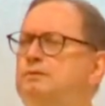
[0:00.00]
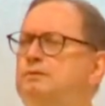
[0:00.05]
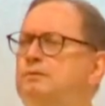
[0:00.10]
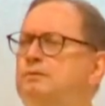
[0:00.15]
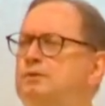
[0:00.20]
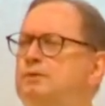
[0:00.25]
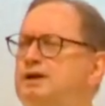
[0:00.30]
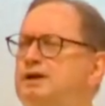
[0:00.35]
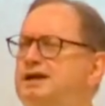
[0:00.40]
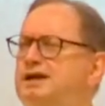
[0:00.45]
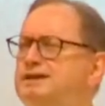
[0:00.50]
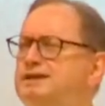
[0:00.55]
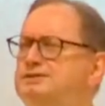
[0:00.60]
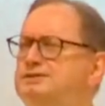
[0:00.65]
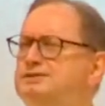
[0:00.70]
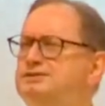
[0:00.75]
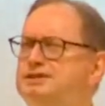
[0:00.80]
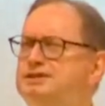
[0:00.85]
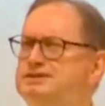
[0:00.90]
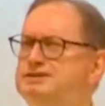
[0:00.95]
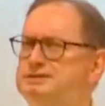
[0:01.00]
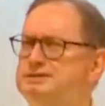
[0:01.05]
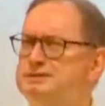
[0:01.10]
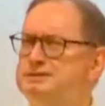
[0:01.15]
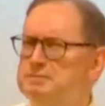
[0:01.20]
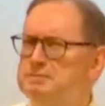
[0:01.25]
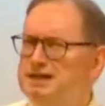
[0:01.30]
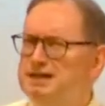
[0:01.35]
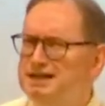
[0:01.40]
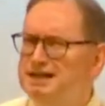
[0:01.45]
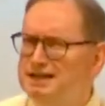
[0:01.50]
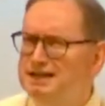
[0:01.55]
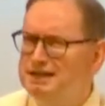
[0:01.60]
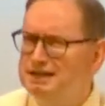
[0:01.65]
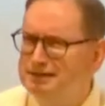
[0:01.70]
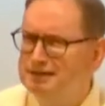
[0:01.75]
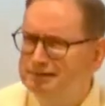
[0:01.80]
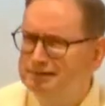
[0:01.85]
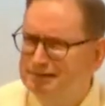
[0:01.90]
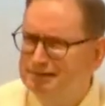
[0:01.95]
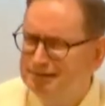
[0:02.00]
wait just a minute.